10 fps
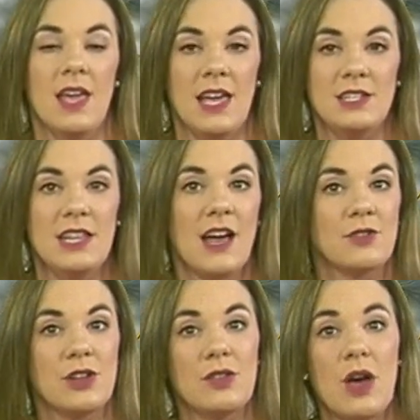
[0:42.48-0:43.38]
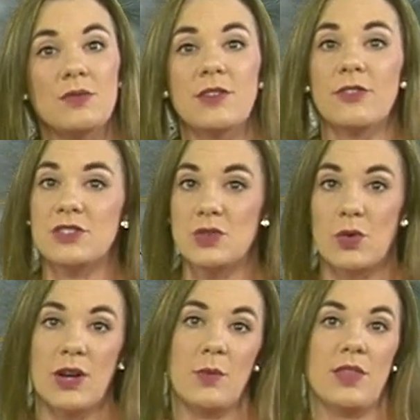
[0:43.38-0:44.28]
Into the afternoon, though, different
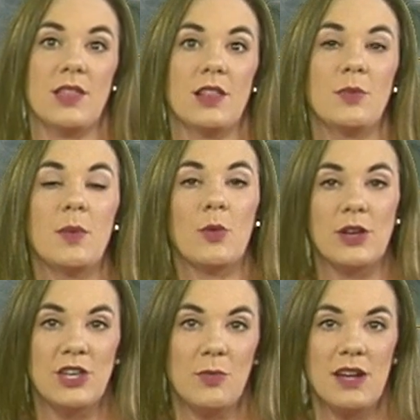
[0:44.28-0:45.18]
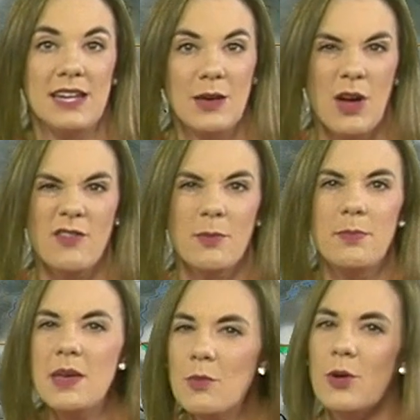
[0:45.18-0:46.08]
story with a little bit more humidity. we will have a
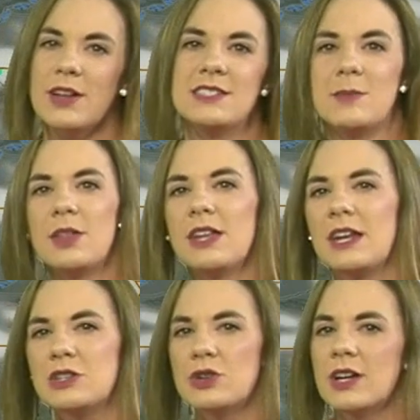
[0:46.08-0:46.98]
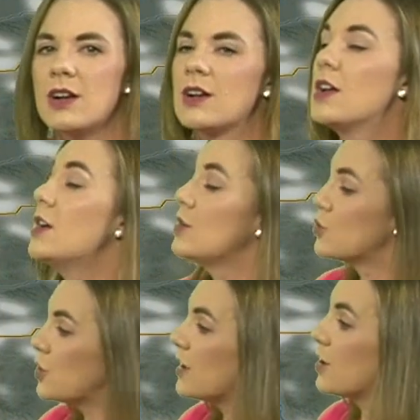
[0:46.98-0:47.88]
bit more instability to a,
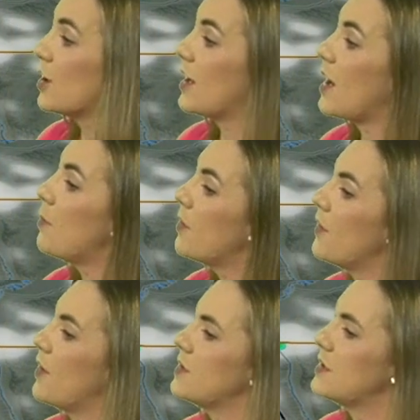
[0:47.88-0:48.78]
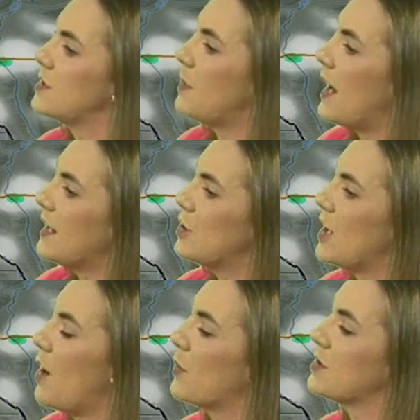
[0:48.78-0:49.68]
trigger a couple of those spotty
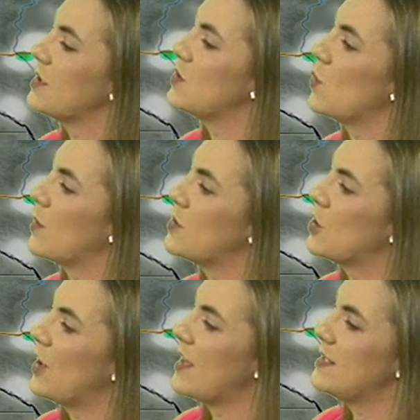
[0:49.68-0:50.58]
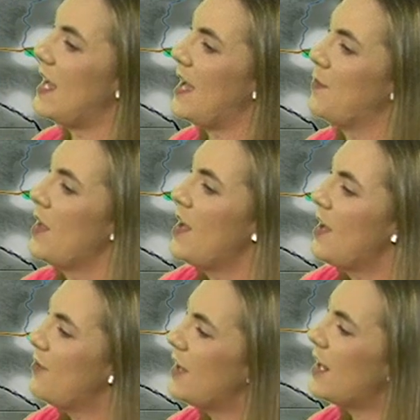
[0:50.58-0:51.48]
showers and storms during the day.
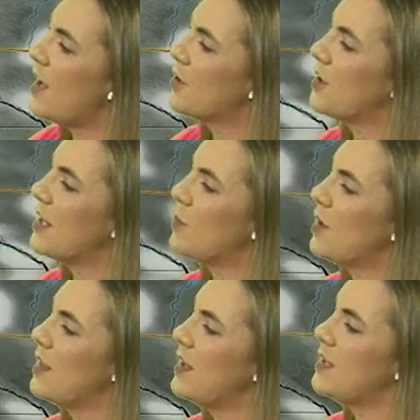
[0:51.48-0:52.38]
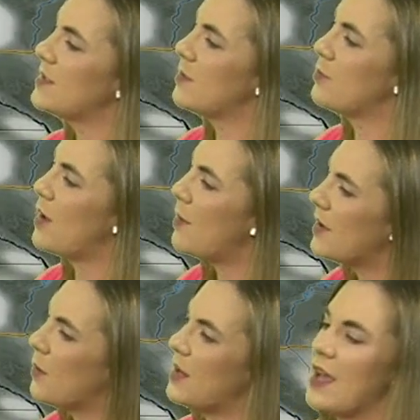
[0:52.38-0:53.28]
If you get underneath one of these,
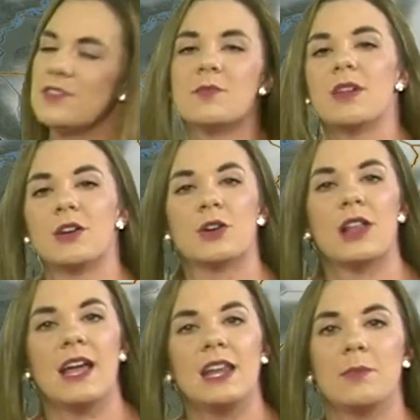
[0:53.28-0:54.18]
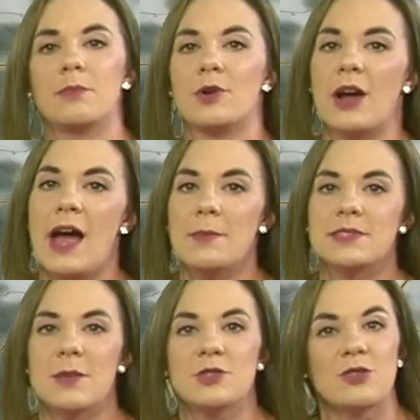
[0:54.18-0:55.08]
probably going to have some thunder and lightning,
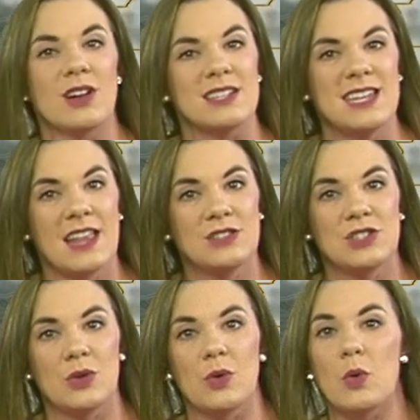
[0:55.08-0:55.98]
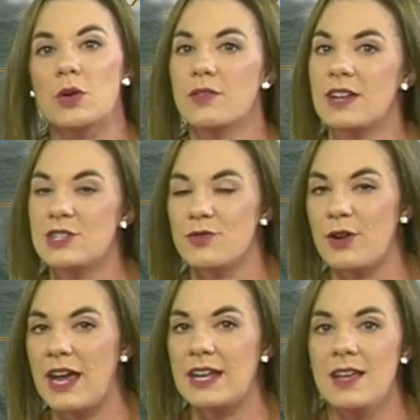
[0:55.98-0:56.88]
perhaps up to around a tenth to a quarter of an inch
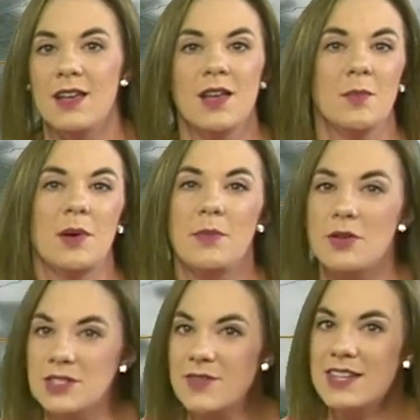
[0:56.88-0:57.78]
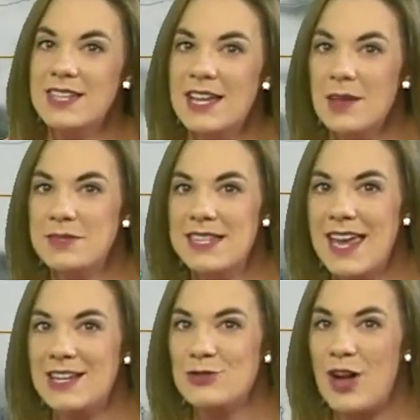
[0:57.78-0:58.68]
of rain. But most of us end up
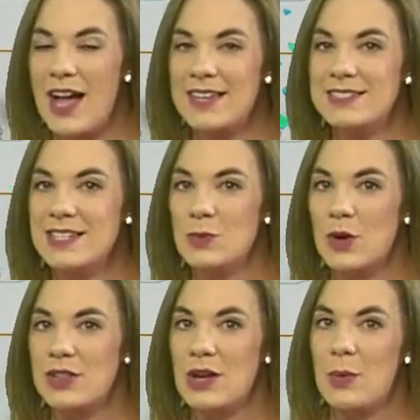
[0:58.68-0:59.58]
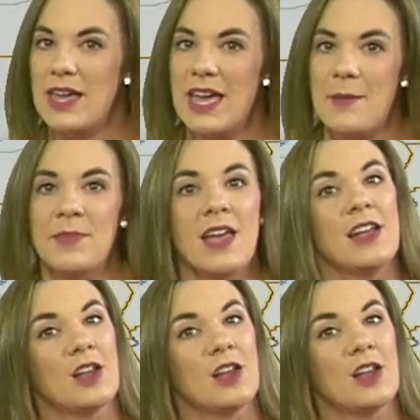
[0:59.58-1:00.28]
staying dry as these work their way in.